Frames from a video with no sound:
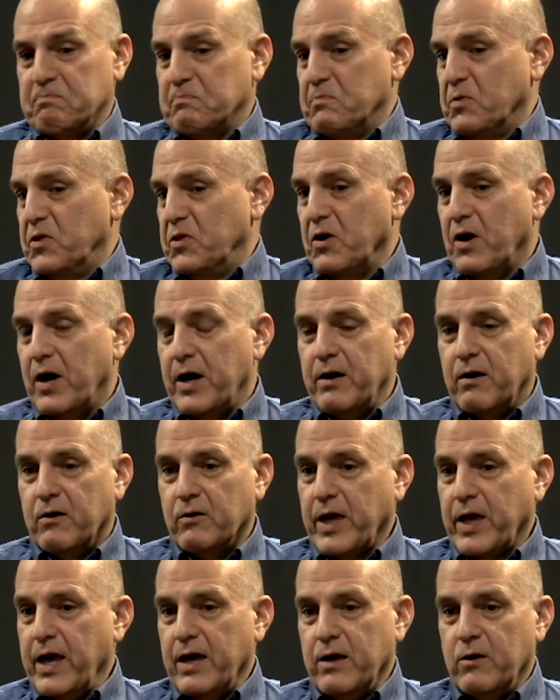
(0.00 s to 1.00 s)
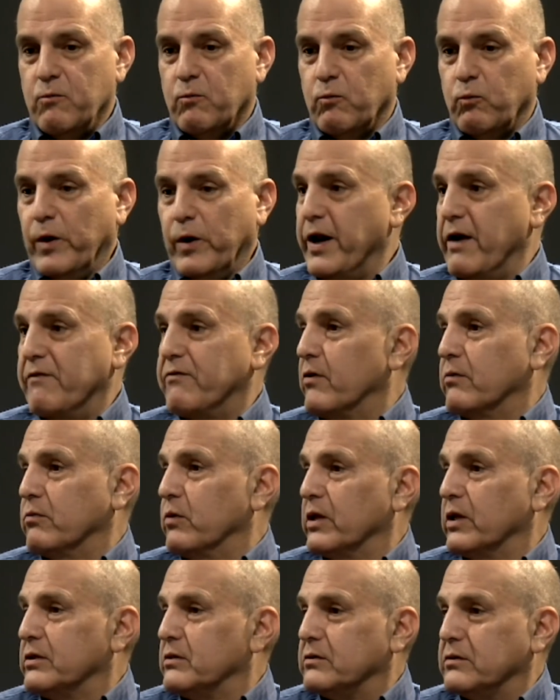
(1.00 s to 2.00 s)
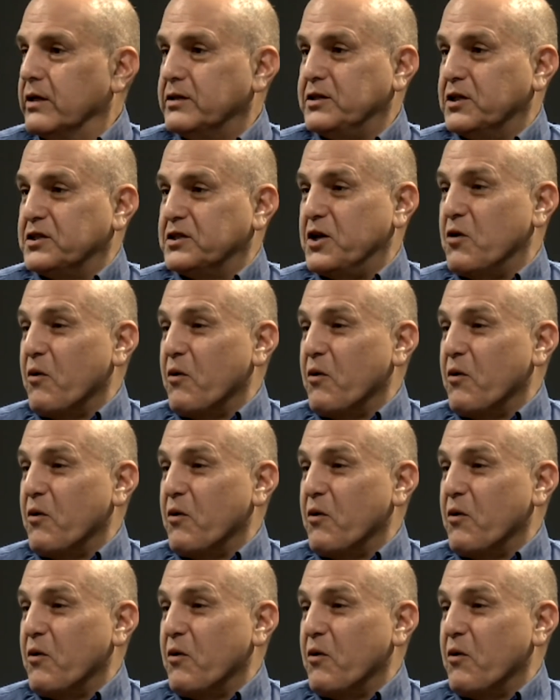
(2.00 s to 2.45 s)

thought, okay, whatever, let's just see what